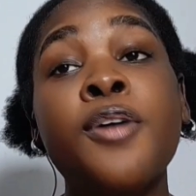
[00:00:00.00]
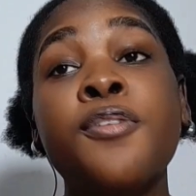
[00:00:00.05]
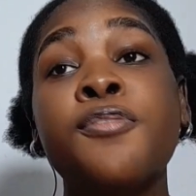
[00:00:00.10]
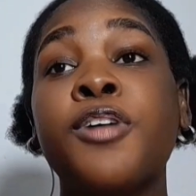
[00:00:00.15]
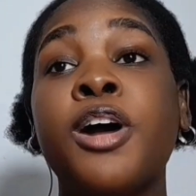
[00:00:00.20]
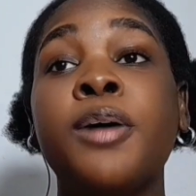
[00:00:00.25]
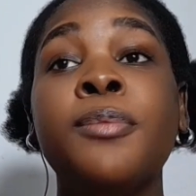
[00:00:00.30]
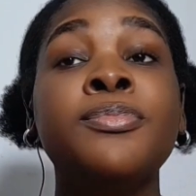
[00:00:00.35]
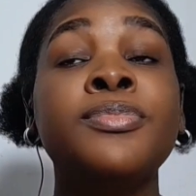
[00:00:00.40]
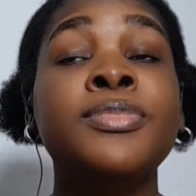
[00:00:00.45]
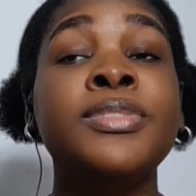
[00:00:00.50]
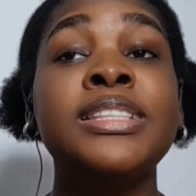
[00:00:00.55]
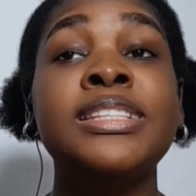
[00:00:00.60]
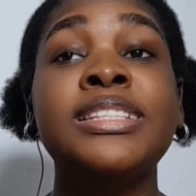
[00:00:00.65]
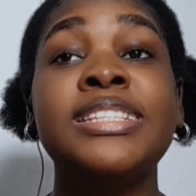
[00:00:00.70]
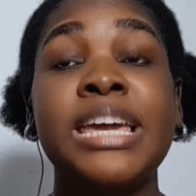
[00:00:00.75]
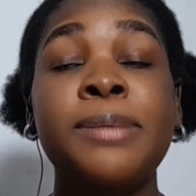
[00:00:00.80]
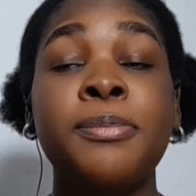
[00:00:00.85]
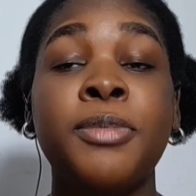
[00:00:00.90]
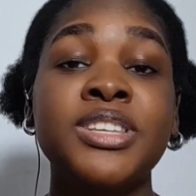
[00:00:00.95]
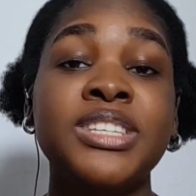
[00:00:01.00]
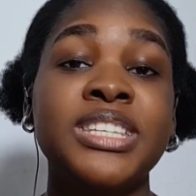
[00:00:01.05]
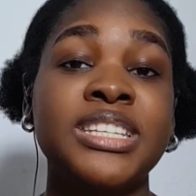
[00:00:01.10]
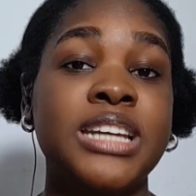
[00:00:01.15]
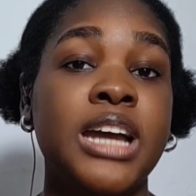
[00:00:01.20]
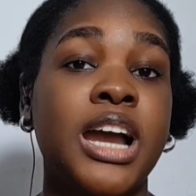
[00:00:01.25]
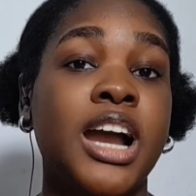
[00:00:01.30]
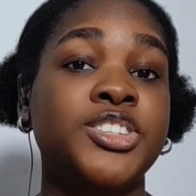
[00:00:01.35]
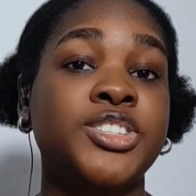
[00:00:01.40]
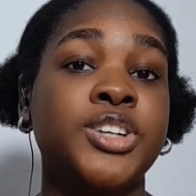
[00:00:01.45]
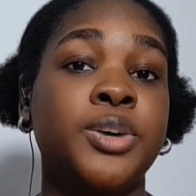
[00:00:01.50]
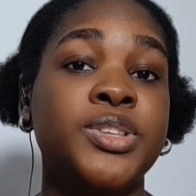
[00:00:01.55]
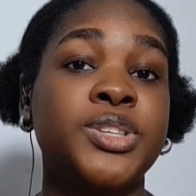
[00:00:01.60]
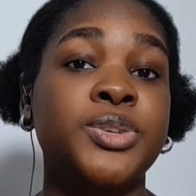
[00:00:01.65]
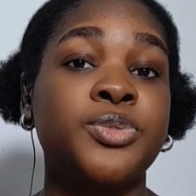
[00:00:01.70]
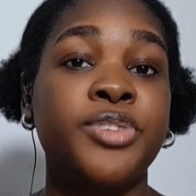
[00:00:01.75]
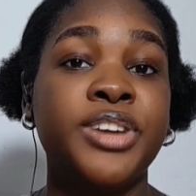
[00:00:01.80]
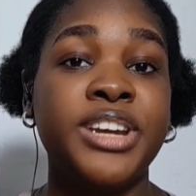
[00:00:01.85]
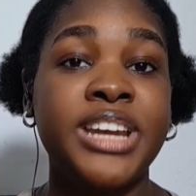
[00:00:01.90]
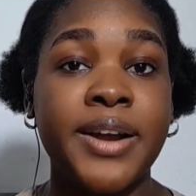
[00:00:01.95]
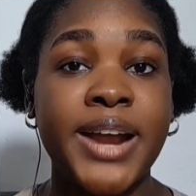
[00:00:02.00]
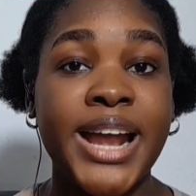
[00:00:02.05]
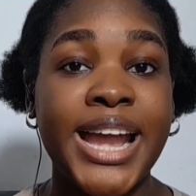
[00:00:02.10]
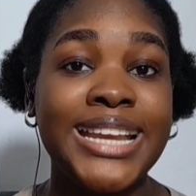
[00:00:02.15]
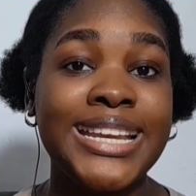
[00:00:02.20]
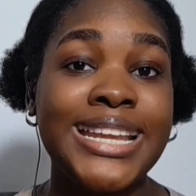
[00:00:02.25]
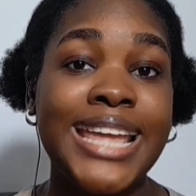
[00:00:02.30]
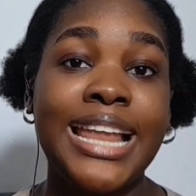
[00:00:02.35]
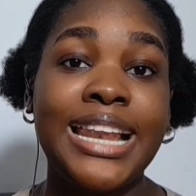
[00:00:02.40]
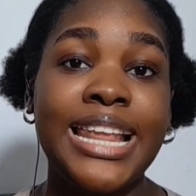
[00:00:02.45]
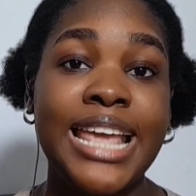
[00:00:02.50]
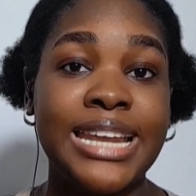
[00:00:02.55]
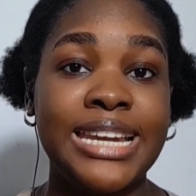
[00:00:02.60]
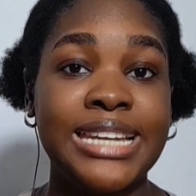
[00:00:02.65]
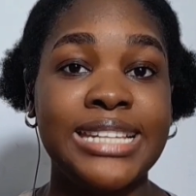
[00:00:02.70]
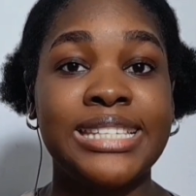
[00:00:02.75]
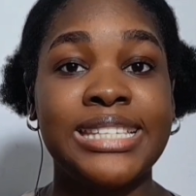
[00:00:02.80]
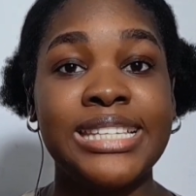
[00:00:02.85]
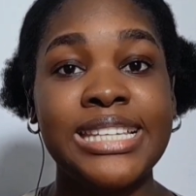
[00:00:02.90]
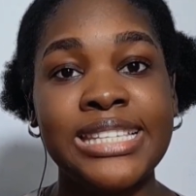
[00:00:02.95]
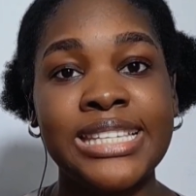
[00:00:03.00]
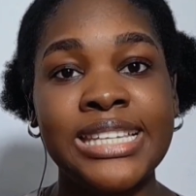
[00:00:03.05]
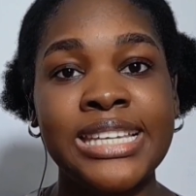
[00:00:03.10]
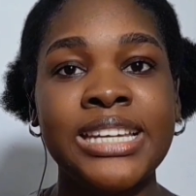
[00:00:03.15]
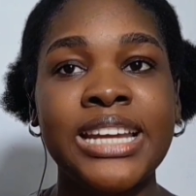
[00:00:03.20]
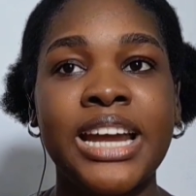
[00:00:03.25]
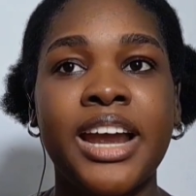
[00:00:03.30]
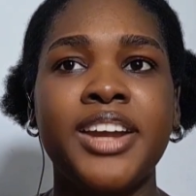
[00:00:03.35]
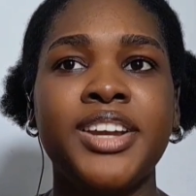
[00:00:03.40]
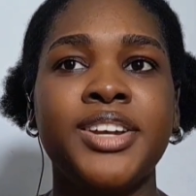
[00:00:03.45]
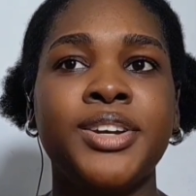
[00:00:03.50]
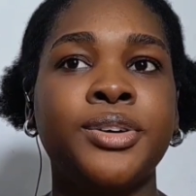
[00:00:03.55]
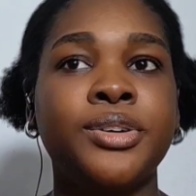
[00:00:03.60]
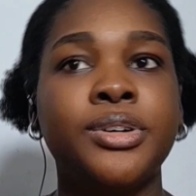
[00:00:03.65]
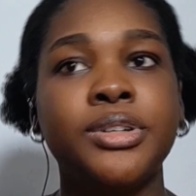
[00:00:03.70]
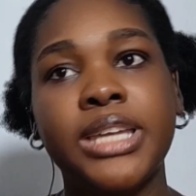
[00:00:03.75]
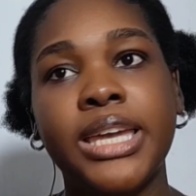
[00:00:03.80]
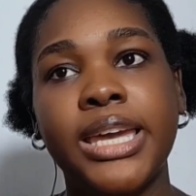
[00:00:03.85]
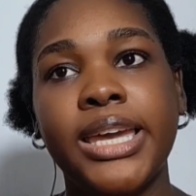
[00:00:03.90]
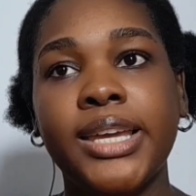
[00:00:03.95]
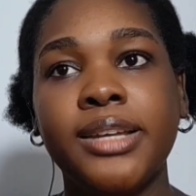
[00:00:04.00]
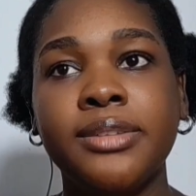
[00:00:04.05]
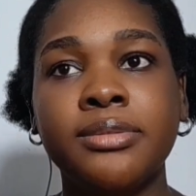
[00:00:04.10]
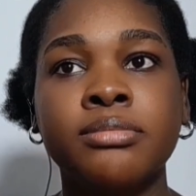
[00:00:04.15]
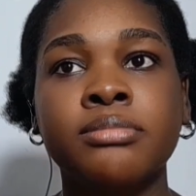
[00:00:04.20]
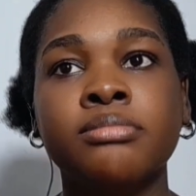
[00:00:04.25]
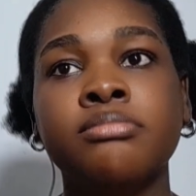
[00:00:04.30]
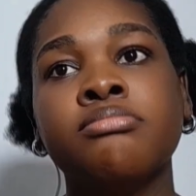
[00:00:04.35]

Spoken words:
From Daemon's interaction with Rhaenyra earlier in the season, I already know, okay,